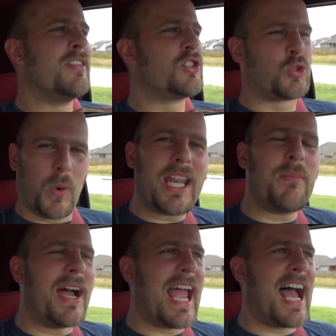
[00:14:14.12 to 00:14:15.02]

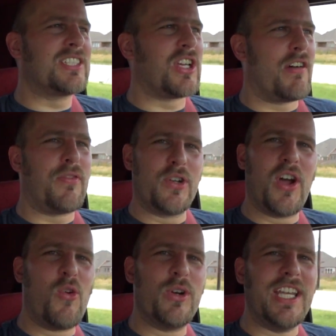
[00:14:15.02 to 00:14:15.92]
sweating my ass off for
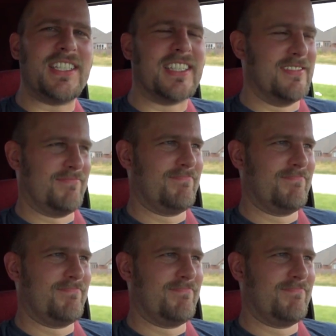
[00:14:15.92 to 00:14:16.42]
no reason.